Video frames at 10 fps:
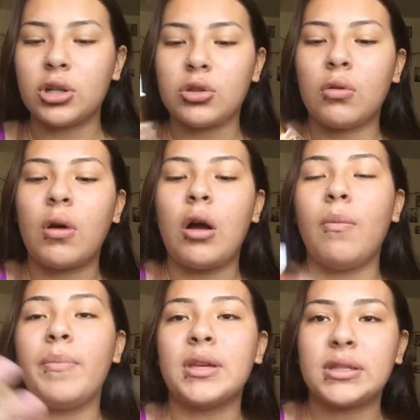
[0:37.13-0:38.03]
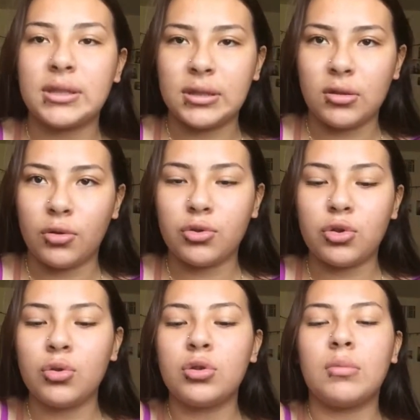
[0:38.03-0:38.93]
so I'll mix those
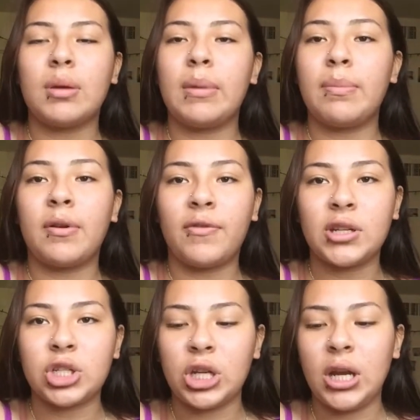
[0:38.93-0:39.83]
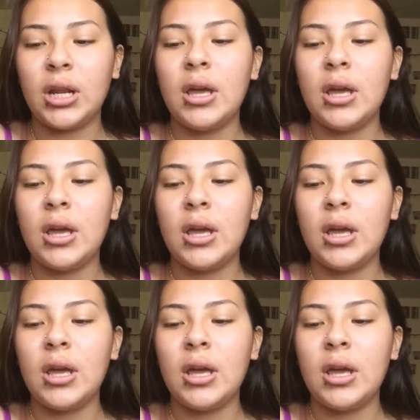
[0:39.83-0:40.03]
two to make my perfect shade.